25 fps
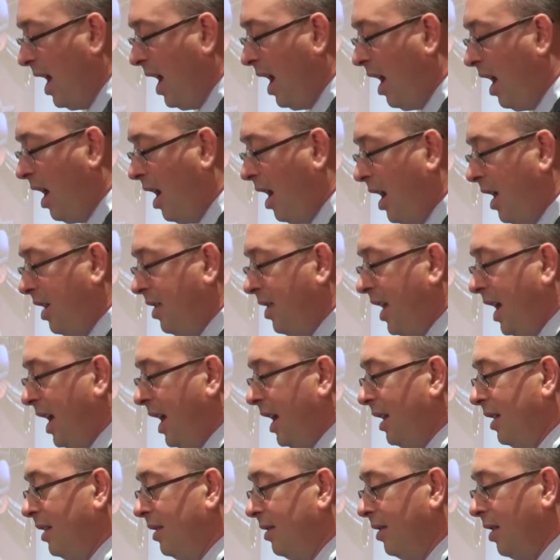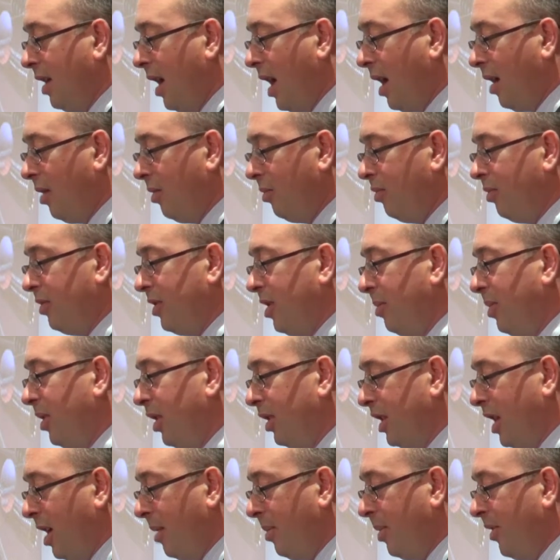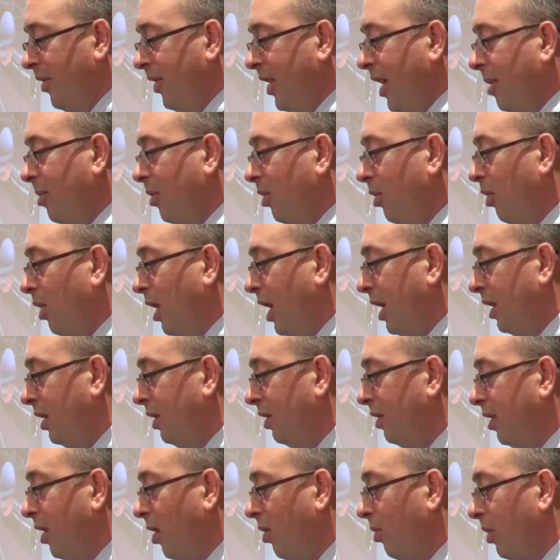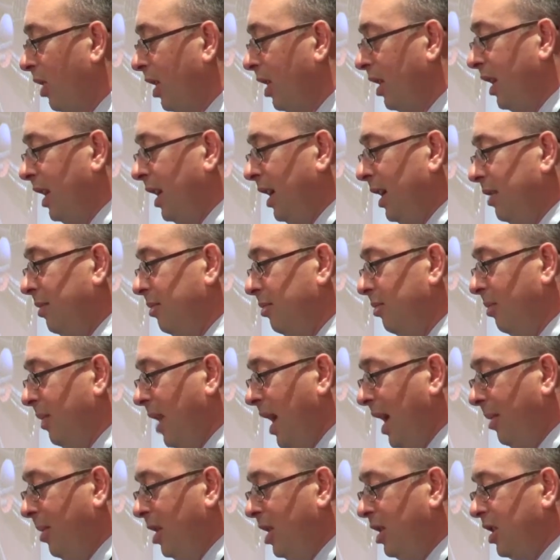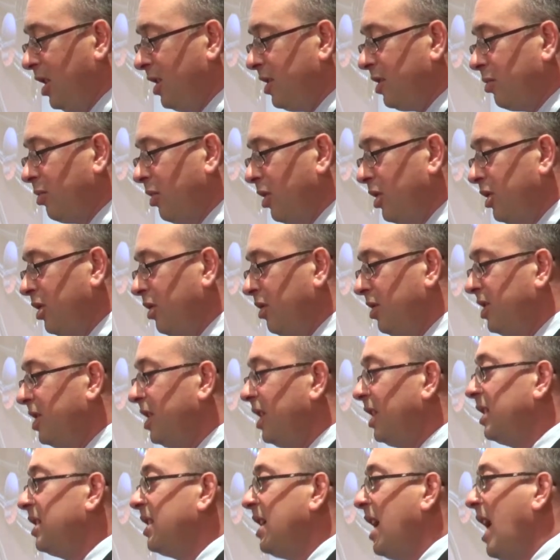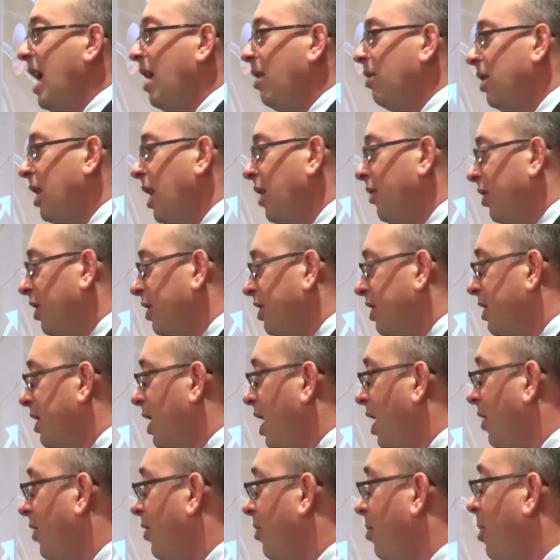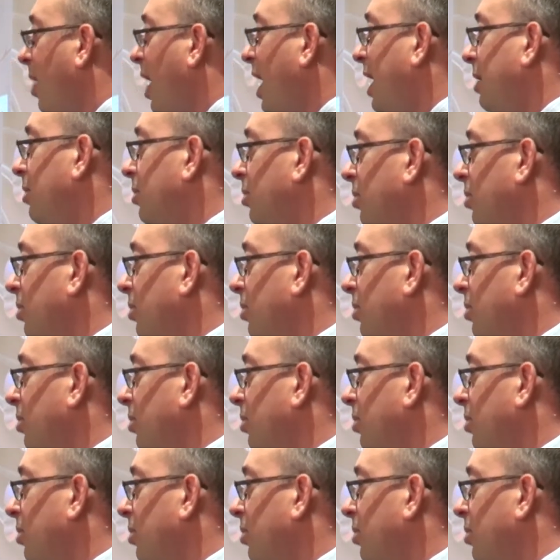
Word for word: Uh, than uh, the buildup of amyloid. And so really, maybe just reducing tau levels enough might